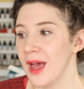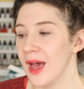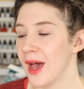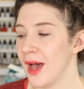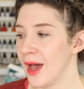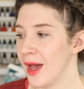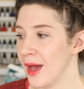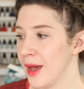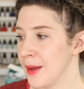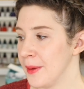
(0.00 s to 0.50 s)

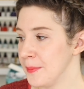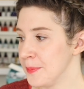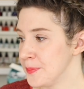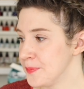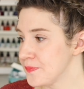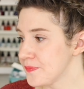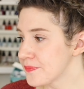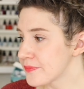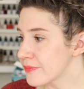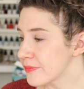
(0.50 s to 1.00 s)

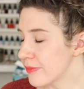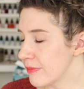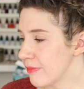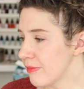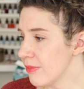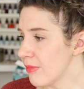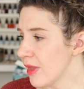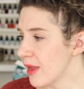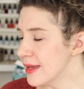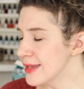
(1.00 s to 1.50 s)
Um,
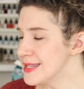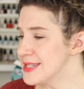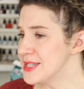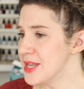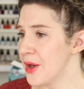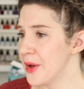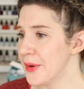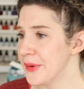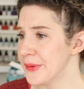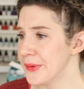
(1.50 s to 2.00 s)

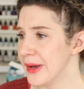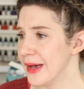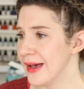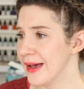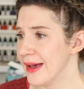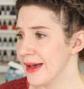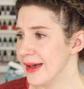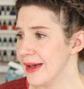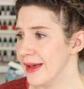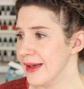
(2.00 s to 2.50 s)
so,
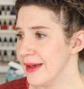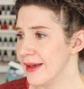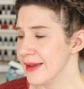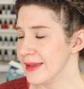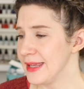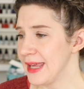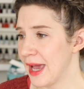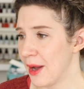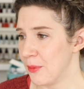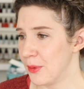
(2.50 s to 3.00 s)
uh,
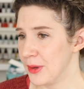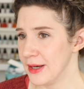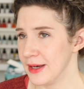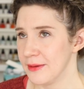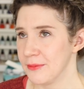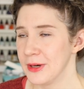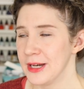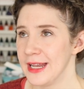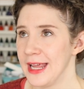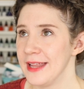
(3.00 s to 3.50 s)
yeah, what,
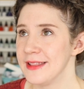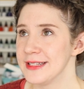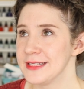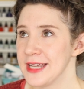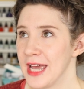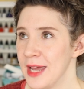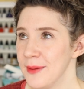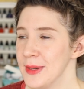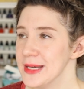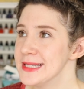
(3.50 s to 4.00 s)
what, at the
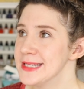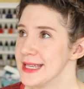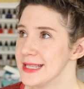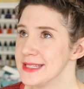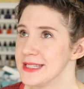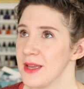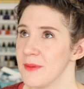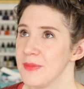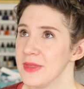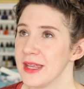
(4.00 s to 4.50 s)
time I said
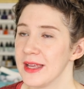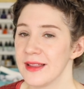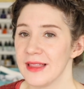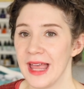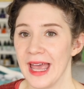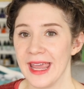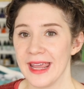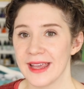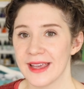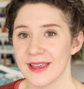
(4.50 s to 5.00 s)
something
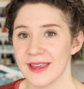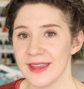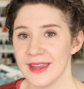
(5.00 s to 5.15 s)
like,